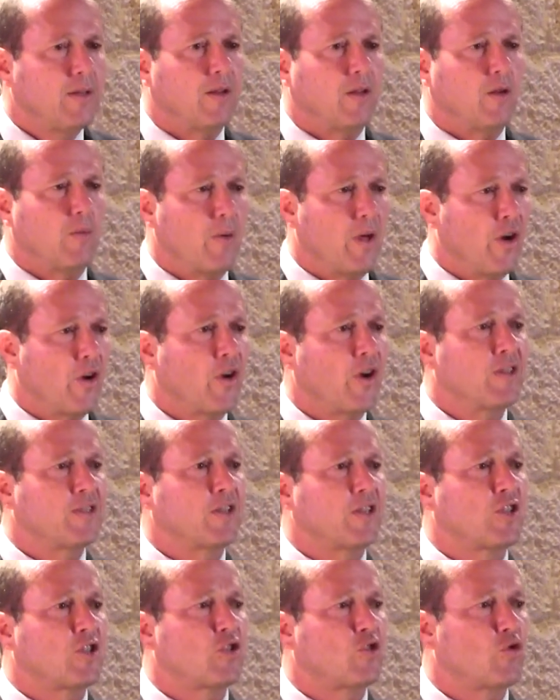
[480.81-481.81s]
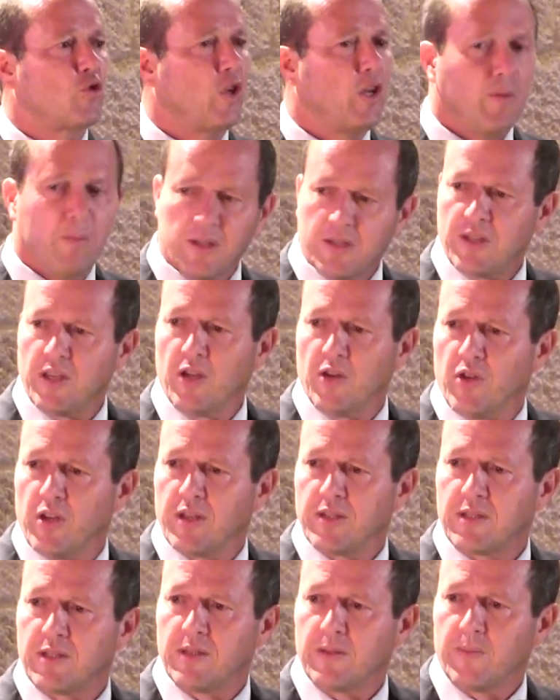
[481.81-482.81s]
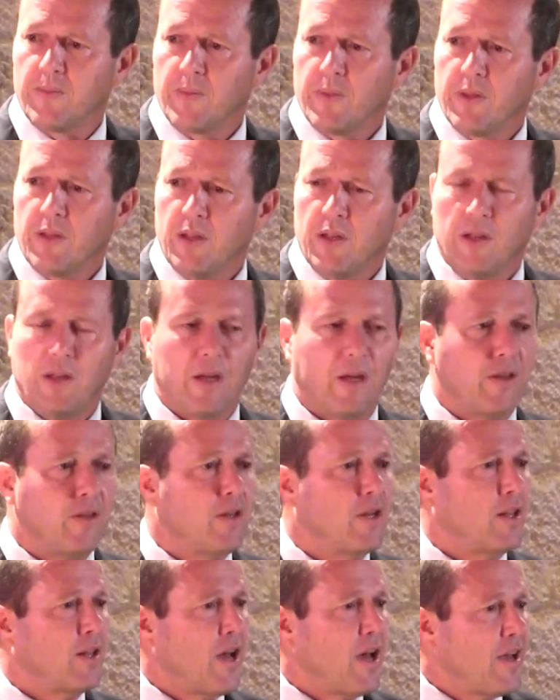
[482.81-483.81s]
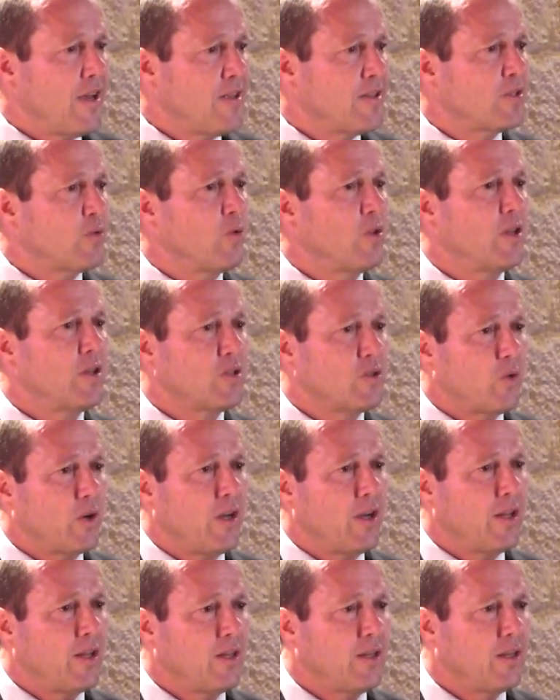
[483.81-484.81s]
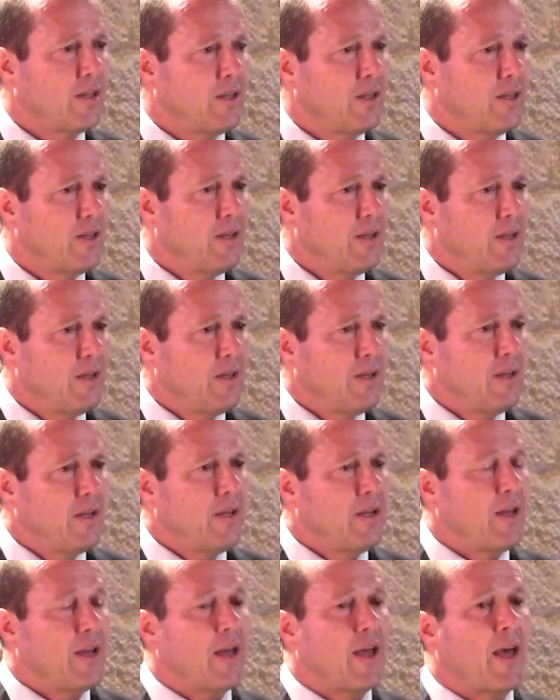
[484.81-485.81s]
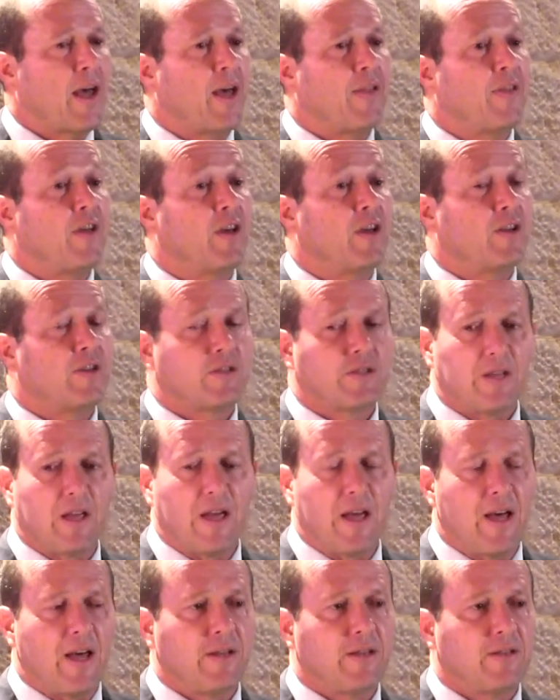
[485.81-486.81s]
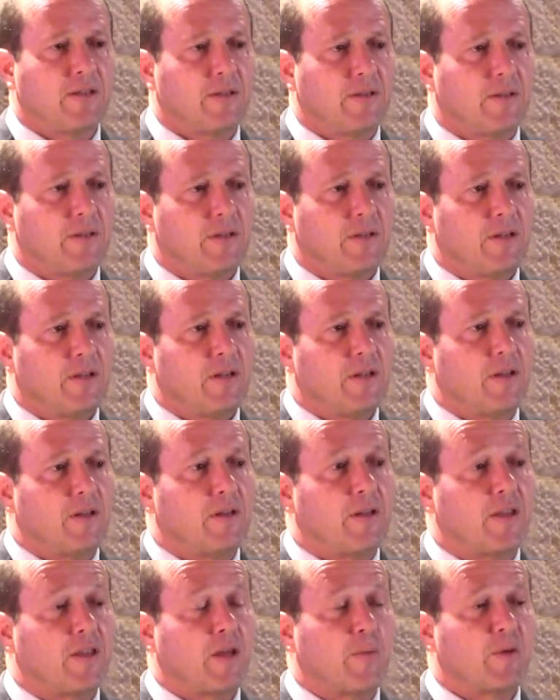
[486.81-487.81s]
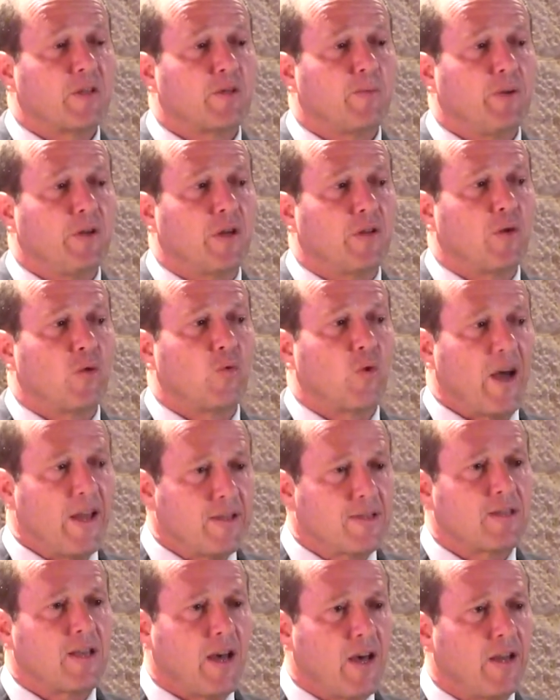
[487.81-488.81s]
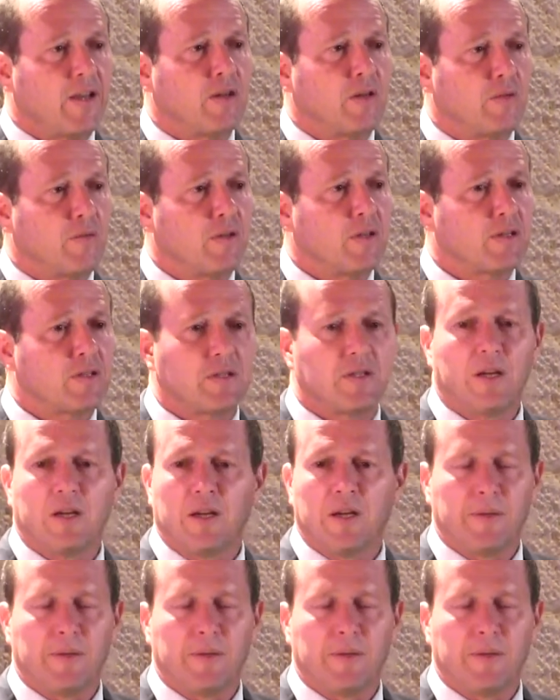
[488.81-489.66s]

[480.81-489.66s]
that America is extremely serious in the alliance with Israel. And they understand that they must be on the right side of this